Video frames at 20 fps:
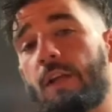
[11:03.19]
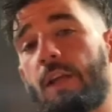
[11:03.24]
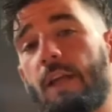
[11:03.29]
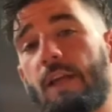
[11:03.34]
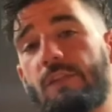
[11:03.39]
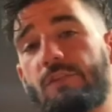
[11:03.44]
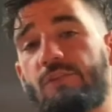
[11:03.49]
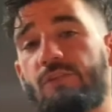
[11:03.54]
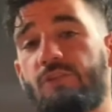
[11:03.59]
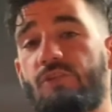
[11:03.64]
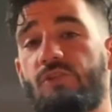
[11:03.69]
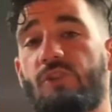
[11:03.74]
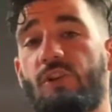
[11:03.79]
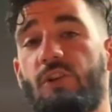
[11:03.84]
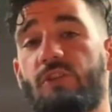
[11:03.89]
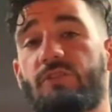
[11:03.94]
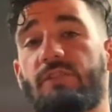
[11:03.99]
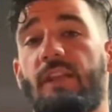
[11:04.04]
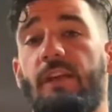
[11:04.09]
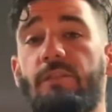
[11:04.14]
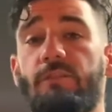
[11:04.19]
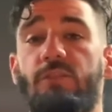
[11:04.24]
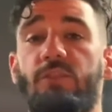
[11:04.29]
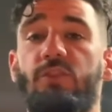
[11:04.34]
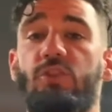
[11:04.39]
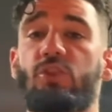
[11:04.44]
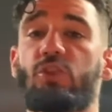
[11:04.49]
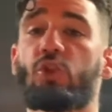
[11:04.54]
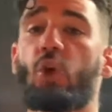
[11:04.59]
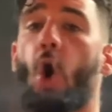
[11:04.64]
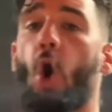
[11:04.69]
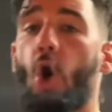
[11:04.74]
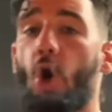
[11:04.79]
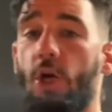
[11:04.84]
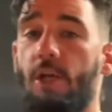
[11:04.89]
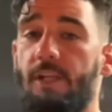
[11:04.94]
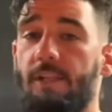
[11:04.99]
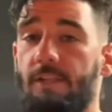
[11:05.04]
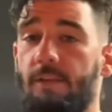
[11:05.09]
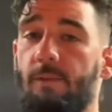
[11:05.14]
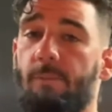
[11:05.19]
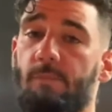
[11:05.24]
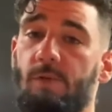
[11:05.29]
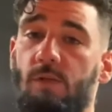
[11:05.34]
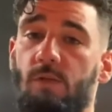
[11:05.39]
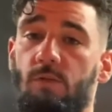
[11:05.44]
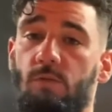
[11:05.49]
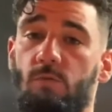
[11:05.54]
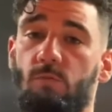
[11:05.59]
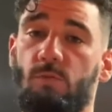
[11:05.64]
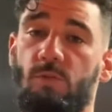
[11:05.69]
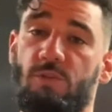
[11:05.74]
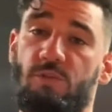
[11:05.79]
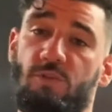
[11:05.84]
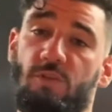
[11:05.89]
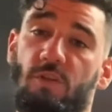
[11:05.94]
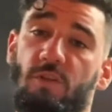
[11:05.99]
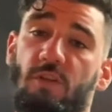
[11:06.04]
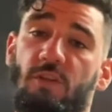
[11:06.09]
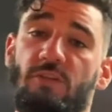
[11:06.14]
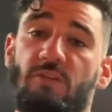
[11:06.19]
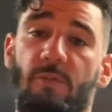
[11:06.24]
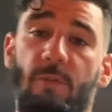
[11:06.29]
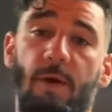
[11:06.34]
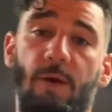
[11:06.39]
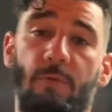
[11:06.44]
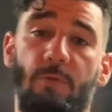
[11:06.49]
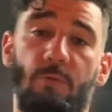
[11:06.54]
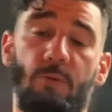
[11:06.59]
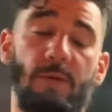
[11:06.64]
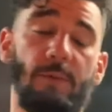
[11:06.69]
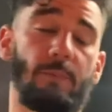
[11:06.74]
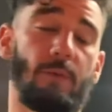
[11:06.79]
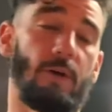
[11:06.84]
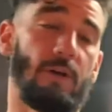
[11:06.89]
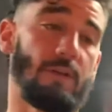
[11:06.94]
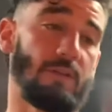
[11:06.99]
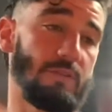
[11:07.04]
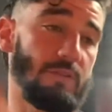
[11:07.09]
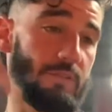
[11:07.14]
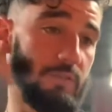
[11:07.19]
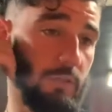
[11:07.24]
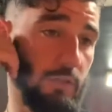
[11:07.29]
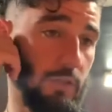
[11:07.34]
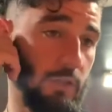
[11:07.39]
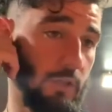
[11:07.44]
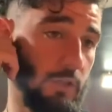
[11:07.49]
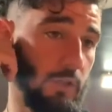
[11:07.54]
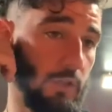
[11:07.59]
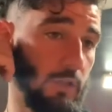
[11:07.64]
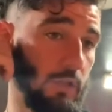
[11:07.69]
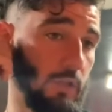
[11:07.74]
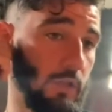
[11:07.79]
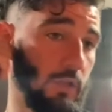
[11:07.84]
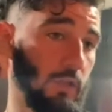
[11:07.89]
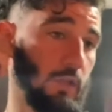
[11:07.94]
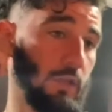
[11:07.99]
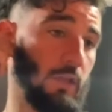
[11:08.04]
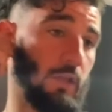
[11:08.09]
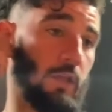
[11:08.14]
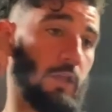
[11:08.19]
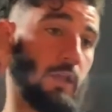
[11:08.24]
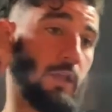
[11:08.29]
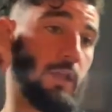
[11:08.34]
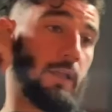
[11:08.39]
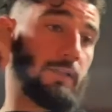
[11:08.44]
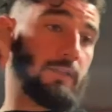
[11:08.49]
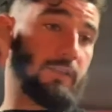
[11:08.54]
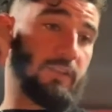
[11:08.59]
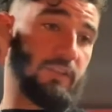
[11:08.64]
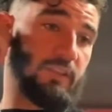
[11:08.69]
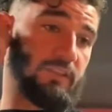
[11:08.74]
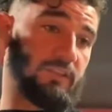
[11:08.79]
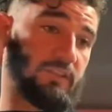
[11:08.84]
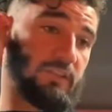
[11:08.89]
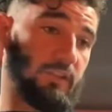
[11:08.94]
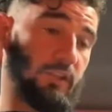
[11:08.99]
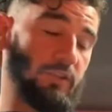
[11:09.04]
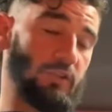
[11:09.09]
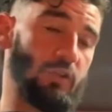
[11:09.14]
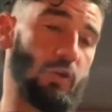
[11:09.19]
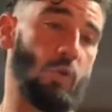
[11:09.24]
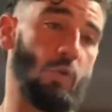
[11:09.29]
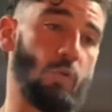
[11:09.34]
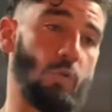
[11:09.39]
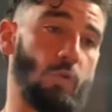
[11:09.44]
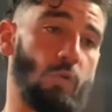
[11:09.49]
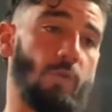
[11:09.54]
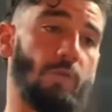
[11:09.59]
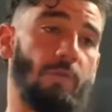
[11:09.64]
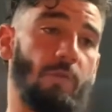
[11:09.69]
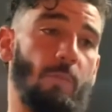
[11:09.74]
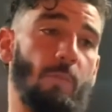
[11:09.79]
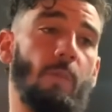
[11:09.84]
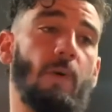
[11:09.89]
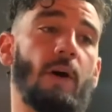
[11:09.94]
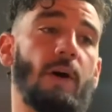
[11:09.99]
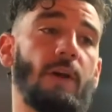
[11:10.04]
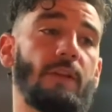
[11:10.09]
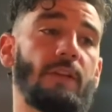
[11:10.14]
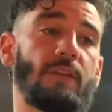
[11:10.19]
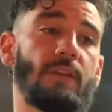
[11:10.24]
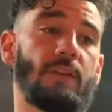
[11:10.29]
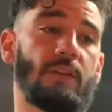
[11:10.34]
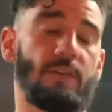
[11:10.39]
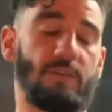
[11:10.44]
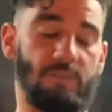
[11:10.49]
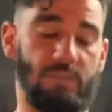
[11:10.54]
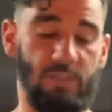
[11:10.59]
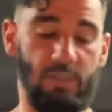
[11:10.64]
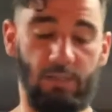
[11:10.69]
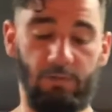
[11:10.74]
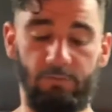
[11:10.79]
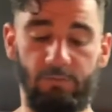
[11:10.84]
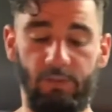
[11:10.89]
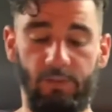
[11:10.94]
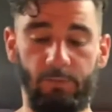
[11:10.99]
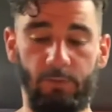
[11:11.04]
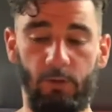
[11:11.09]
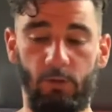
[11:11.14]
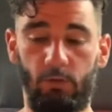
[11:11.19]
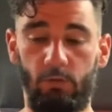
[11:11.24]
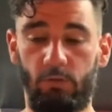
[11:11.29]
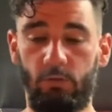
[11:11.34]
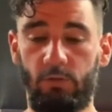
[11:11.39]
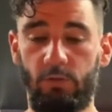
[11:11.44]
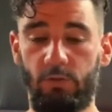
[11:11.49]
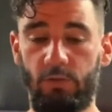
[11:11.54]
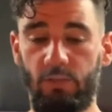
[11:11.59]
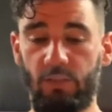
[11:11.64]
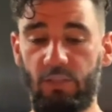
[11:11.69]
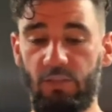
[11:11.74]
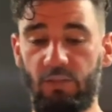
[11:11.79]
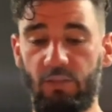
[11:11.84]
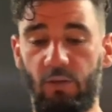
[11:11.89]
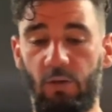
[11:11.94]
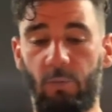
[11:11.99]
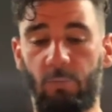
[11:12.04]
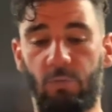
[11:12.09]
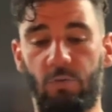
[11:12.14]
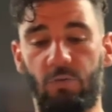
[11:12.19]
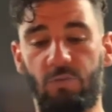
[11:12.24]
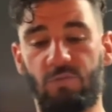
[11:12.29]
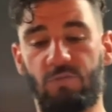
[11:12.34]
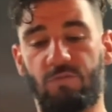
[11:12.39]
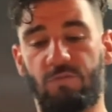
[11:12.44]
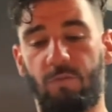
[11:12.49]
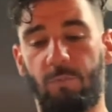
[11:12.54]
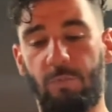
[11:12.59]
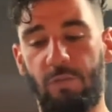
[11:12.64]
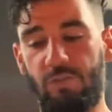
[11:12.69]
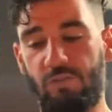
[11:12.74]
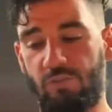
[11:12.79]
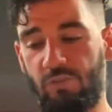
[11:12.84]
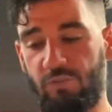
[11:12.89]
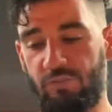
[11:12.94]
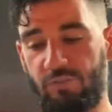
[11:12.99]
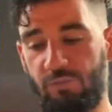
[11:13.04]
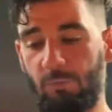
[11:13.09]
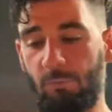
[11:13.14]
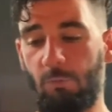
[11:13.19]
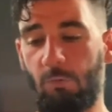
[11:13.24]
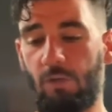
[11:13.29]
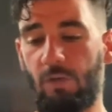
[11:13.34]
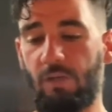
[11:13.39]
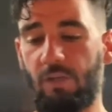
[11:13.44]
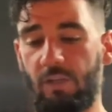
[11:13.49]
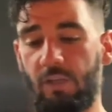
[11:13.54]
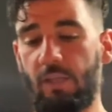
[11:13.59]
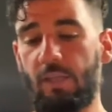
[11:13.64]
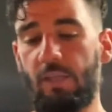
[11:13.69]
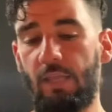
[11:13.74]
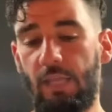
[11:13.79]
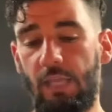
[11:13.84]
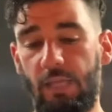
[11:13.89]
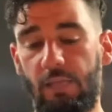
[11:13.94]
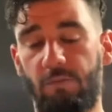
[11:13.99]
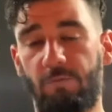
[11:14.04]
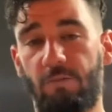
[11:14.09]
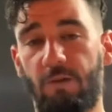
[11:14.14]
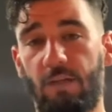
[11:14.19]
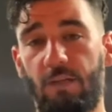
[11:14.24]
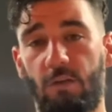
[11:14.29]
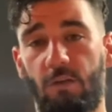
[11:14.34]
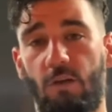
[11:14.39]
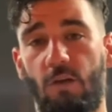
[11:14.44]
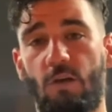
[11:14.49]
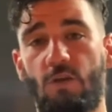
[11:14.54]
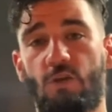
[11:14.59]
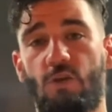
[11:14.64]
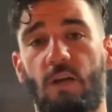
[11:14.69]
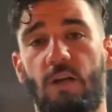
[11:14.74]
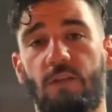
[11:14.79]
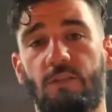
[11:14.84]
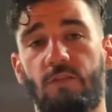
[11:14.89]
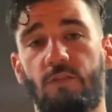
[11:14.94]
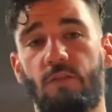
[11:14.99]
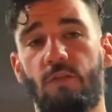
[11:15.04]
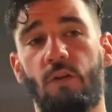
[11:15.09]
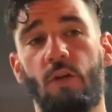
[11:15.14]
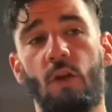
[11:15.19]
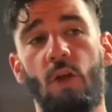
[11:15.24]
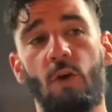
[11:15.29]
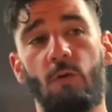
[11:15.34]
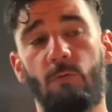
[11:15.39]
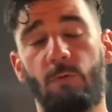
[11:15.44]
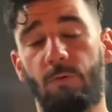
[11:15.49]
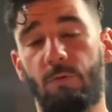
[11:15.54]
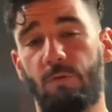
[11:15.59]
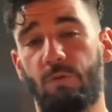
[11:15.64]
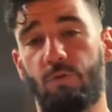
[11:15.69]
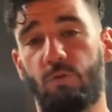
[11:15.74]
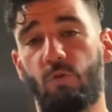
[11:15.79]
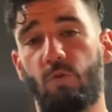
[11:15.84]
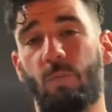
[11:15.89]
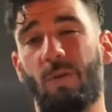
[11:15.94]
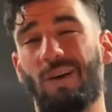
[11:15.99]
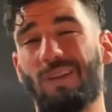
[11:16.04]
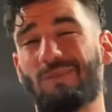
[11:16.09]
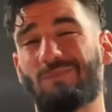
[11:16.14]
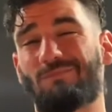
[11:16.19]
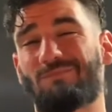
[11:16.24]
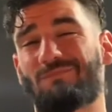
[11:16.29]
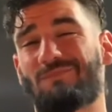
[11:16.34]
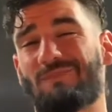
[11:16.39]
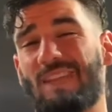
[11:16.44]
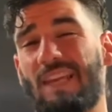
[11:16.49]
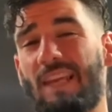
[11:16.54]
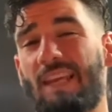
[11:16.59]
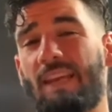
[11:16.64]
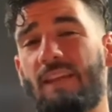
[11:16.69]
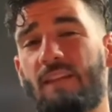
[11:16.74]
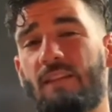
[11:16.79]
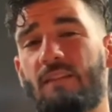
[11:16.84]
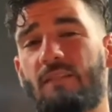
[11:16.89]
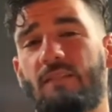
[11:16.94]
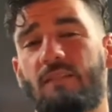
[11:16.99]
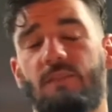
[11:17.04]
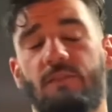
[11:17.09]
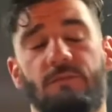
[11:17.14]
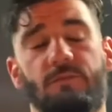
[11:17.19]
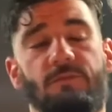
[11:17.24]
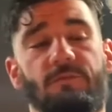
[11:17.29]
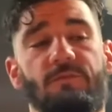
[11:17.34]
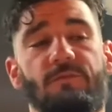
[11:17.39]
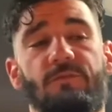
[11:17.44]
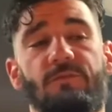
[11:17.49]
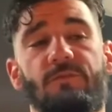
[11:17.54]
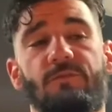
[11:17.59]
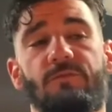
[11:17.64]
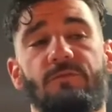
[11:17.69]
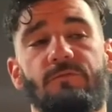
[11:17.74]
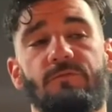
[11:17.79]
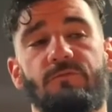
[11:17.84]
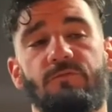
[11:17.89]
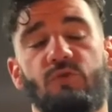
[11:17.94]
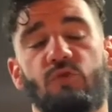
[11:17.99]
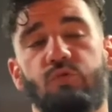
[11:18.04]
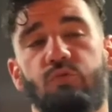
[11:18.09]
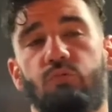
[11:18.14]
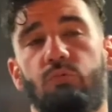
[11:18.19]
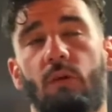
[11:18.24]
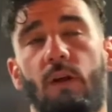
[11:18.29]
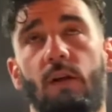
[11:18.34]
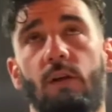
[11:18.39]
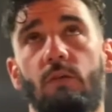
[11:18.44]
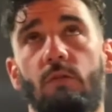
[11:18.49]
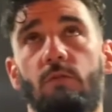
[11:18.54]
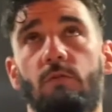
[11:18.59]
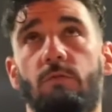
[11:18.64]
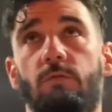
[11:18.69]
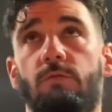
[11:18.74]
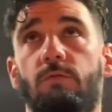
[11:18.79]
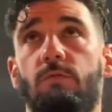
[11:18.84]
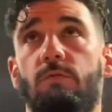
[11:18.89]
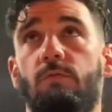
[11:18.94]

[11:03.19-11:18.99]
and she's just now starting the build, which took us about 3 months. Took us a total of a month to have demo, get the numbers from the insurance that we wanted, and find a contractor. We went through about 10 to 12